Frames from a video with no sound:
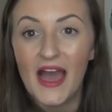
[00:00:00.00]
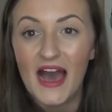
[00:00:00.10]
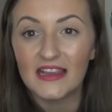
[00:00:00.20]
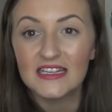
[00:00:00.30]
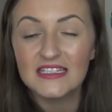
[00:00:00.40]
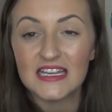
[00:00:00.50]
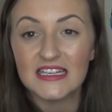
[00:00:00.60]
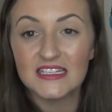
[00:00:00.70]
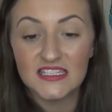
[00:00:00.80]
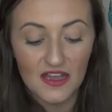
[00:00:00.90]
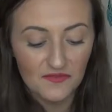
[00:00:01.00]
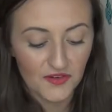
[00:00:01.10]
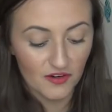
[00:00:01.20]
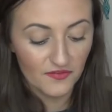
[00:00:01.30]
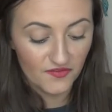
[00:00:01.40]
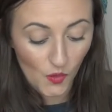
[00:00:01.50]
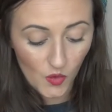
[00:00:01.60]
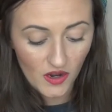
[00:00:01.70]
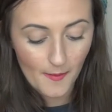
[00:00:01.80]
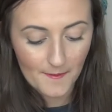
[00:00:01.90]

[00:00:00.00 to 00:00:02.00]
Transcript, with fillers: palette except for four